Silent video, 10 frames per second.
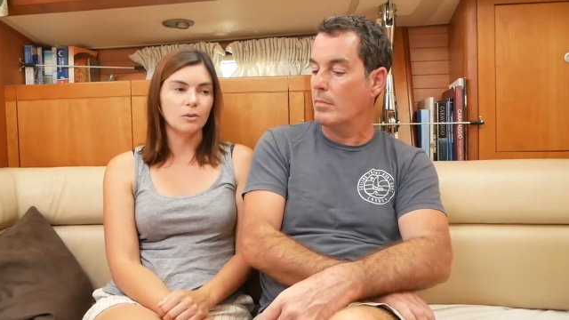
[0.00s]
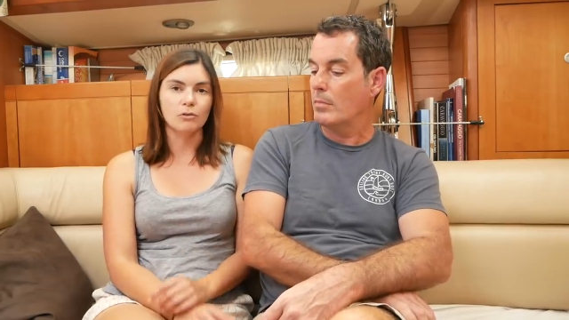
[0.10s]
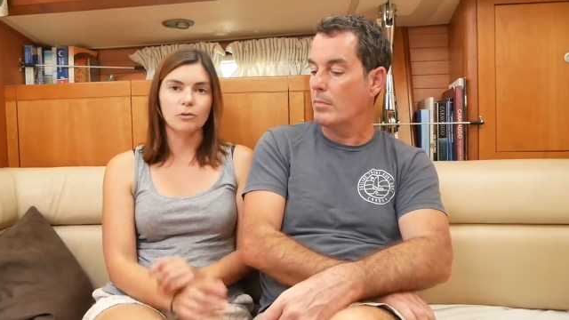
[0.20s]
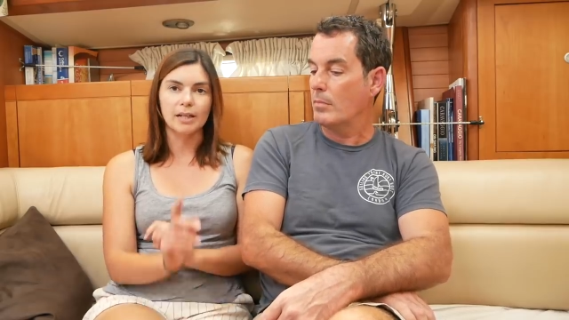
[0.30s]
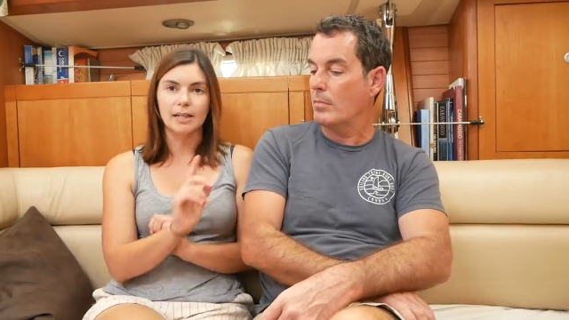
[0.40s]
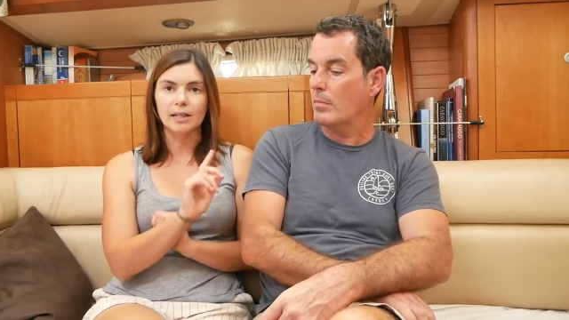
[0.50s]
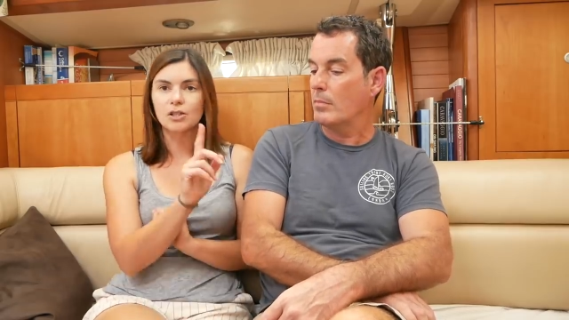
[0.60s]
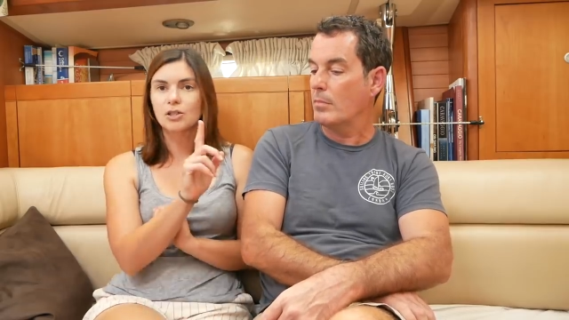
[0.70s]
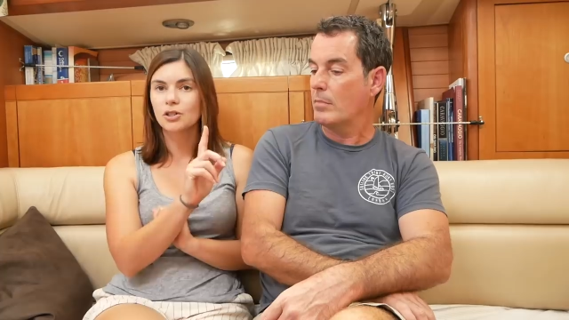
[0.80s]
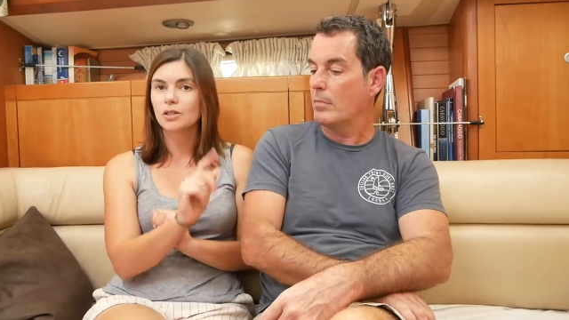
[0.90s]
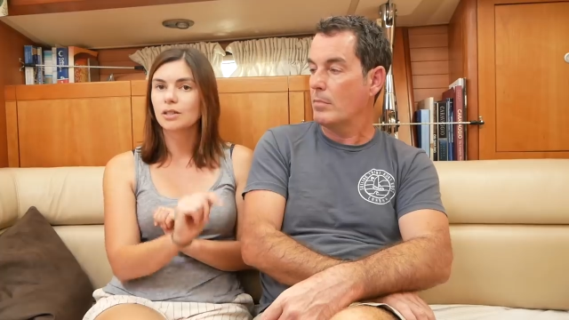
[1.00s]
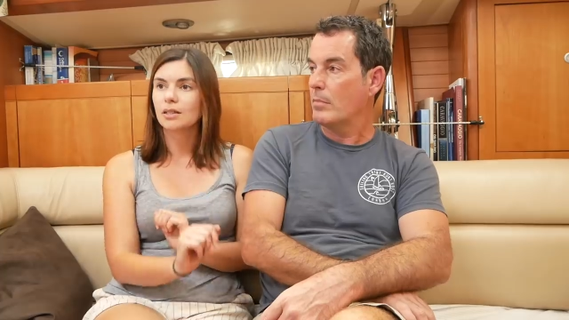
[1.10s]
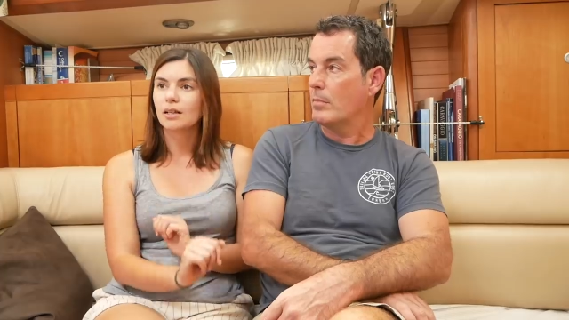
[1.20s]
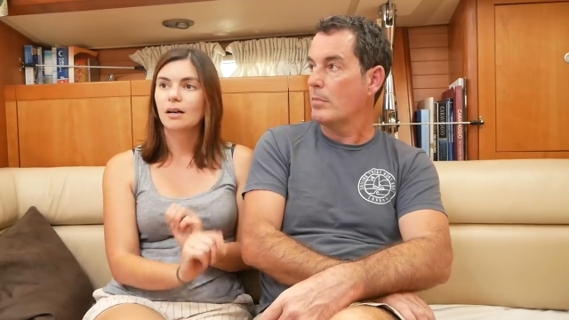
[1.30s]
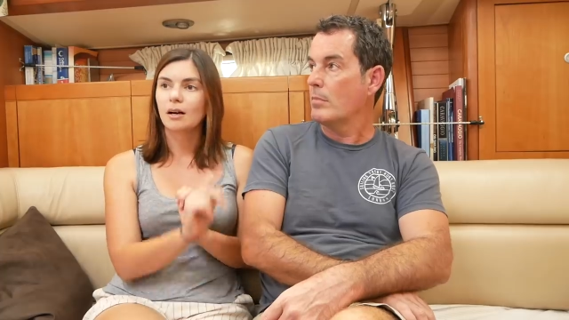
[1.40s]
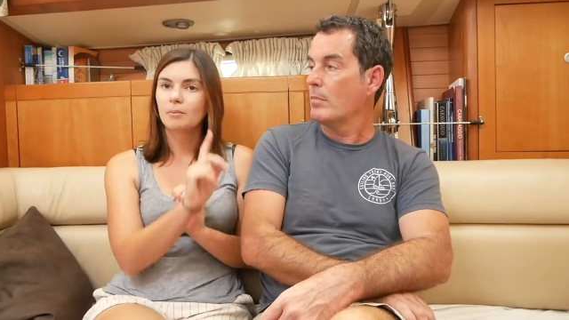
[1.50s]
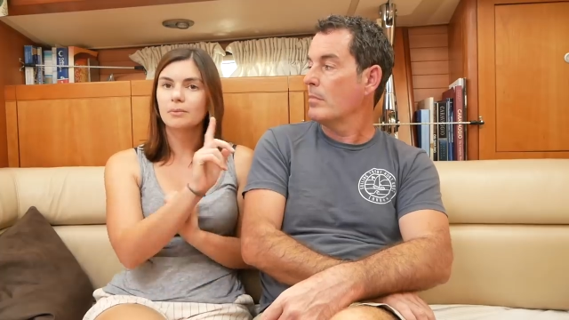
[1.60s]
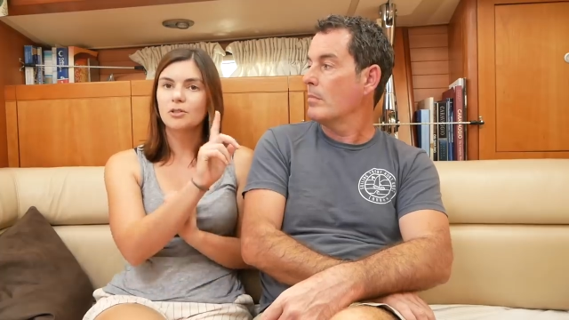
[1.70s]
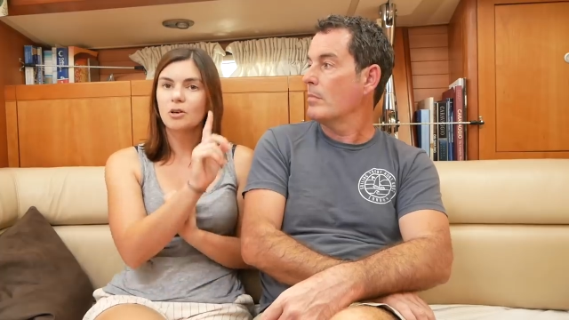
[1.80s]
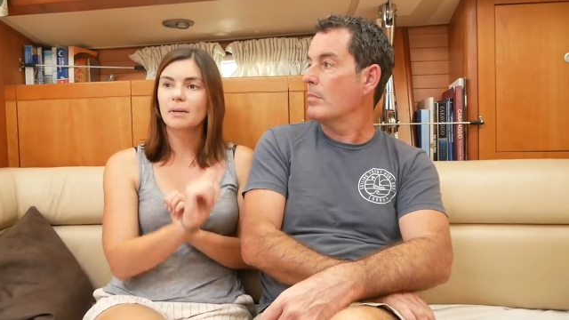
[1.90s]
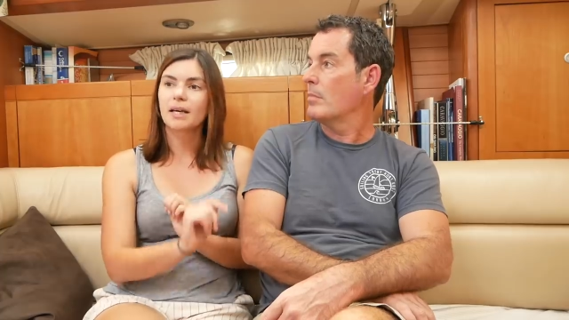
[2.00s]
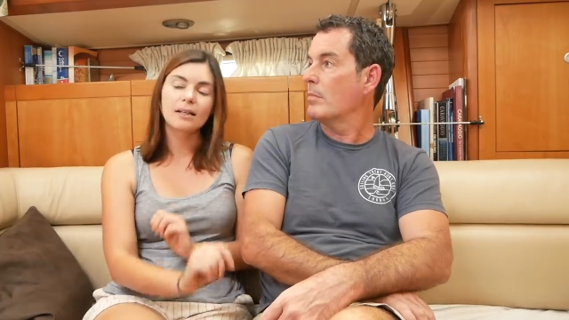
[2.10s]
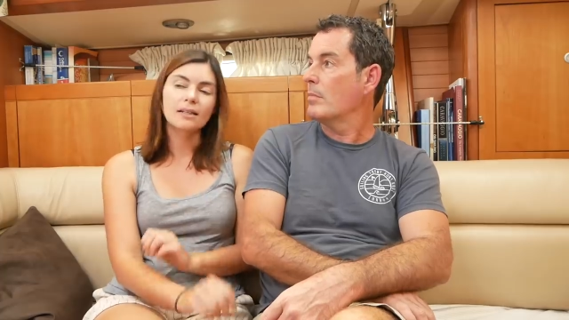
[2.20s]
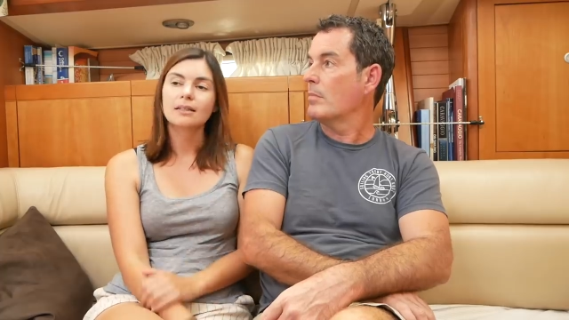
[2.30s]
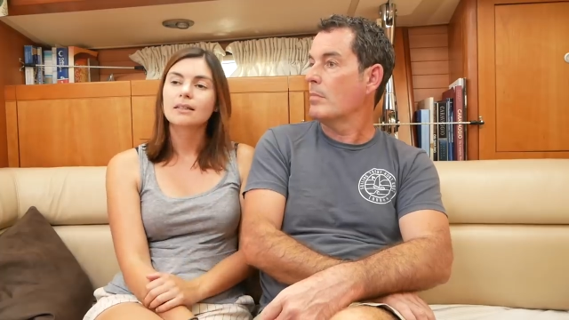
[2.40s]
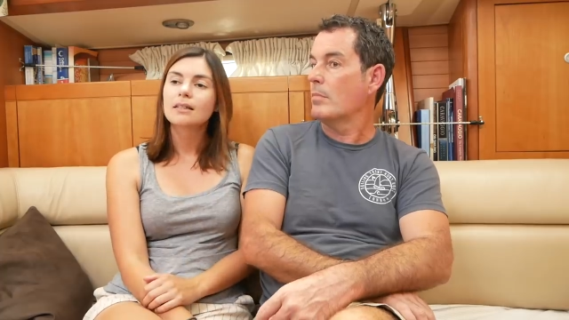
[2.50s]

Speaker 1: have already linked to up the top again.